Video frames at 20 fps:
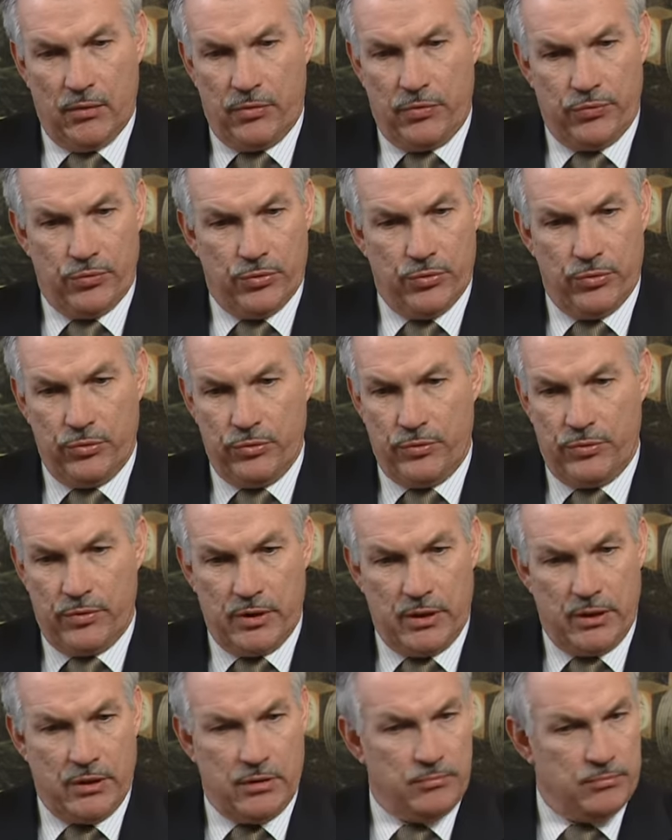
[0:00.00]
through
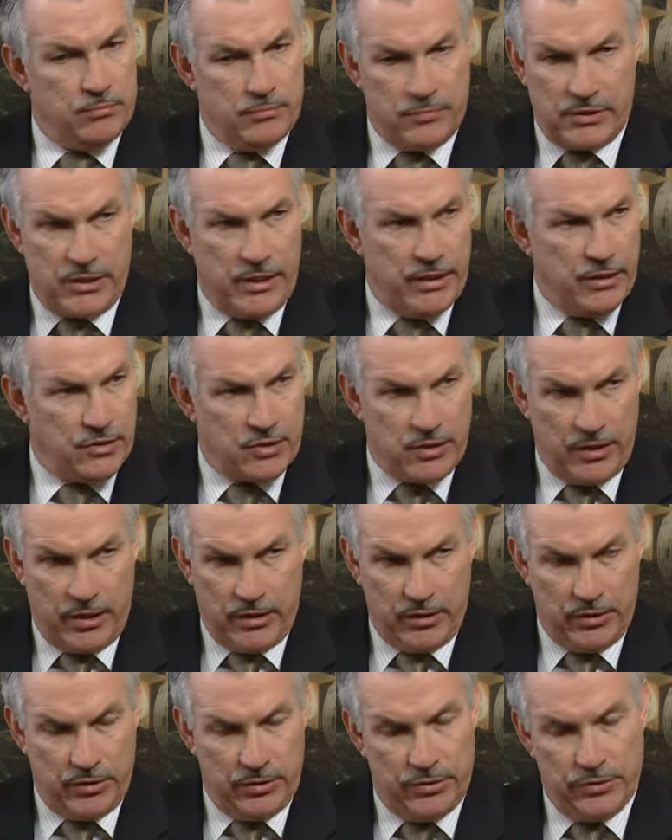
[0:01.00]
the state
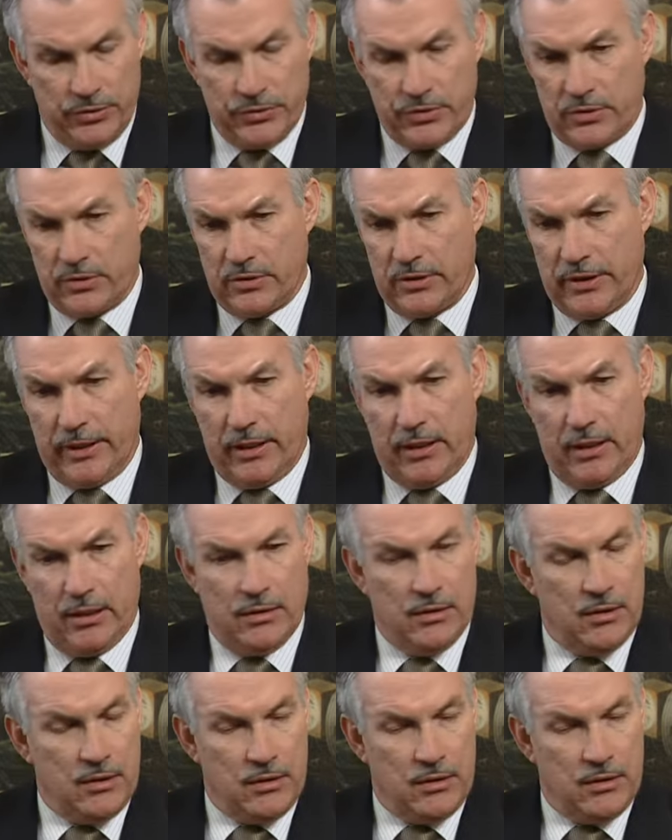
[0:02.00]
senators, uh,